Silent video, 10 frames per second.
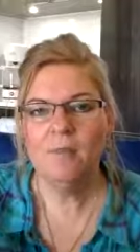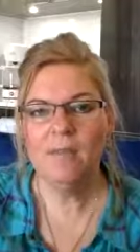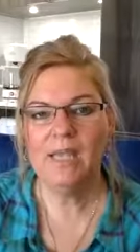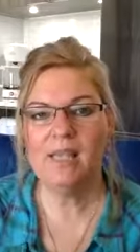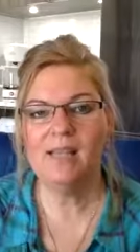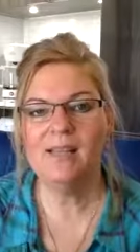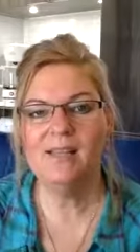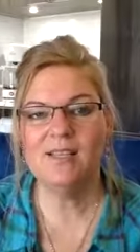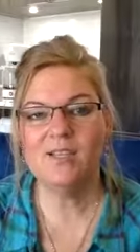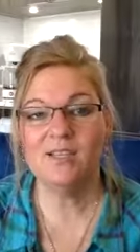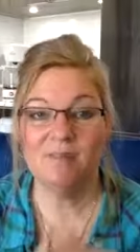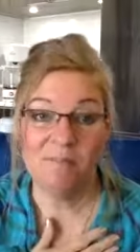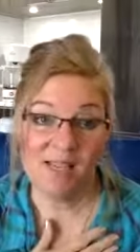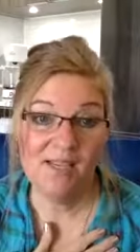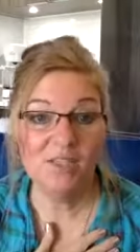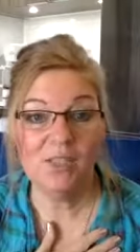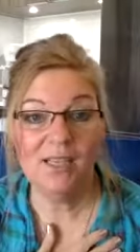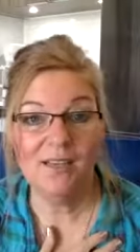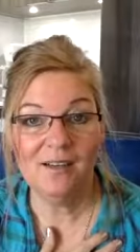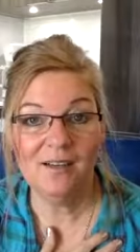because me as a
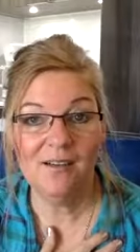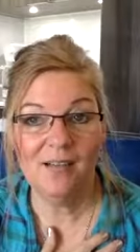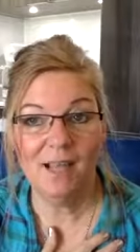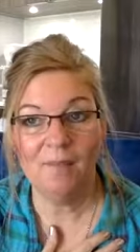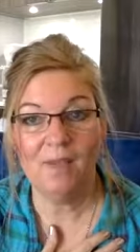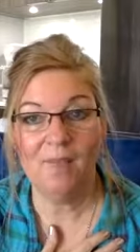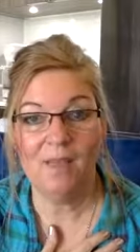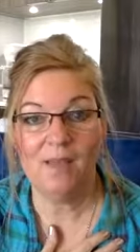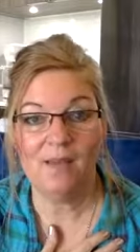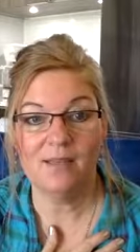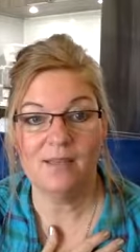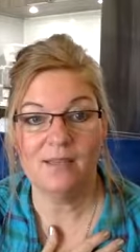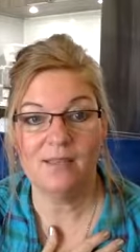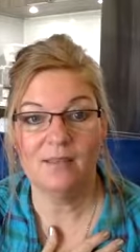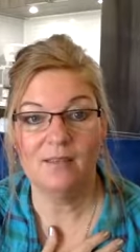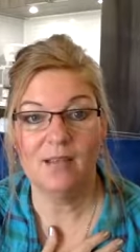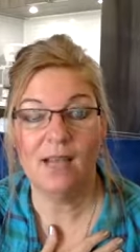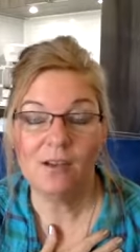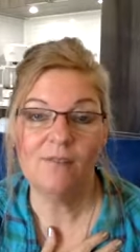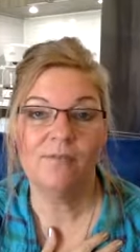leader, I'm going to be honest, I
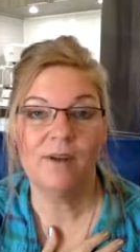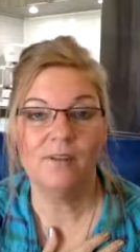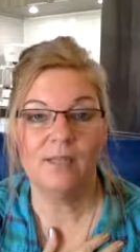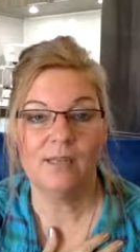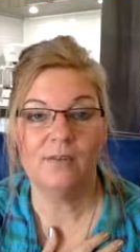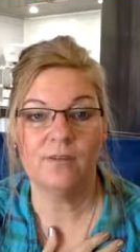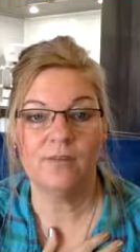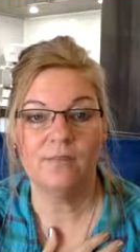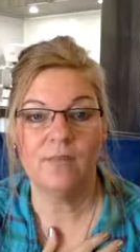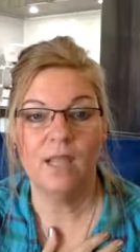look for other leaders